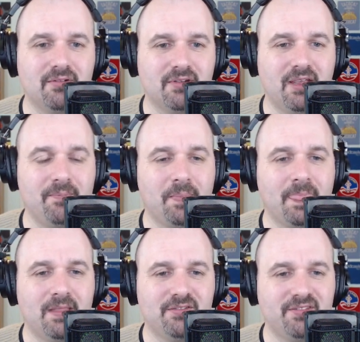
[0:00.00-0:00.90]
okay?
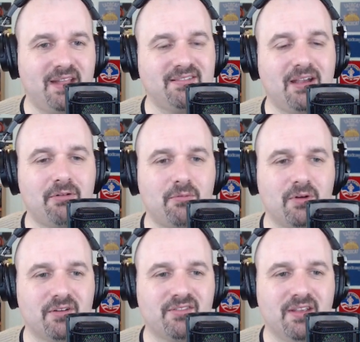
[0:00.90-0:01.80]
So that's how it
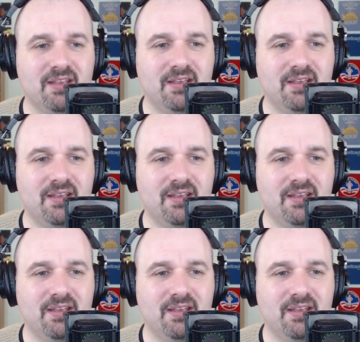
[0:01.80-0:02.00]
works.